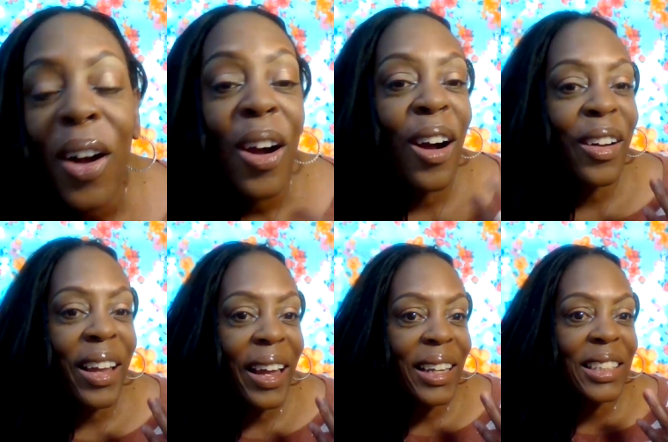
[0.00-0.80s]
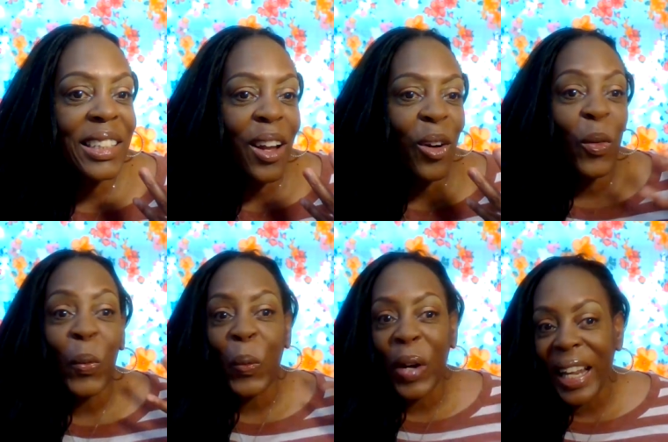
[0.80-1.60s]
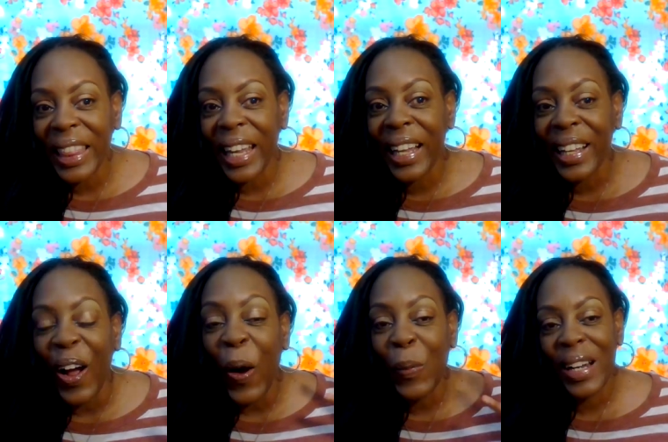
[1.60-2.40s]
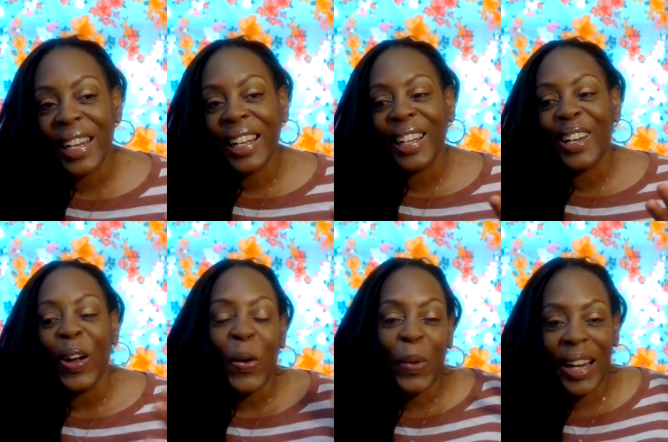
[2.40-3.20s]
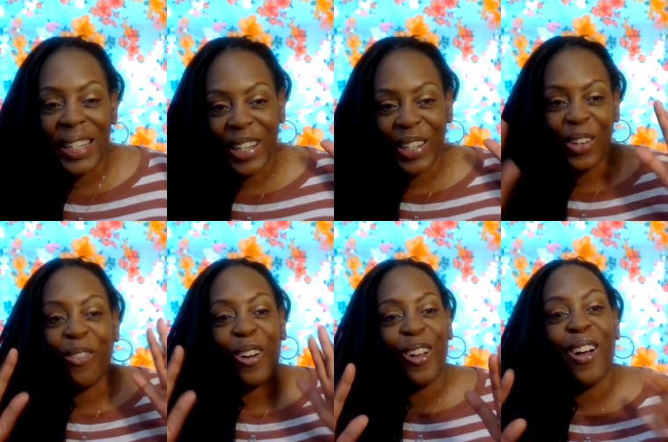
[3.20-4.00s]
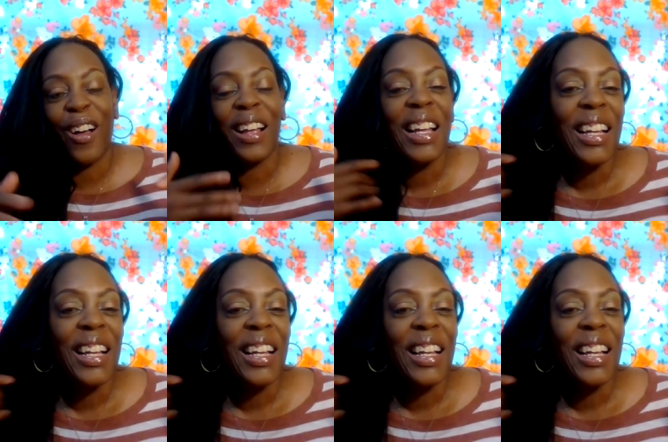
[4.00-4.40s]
Okay, so what do you think? I hope I did good. I hope I did good for y'all.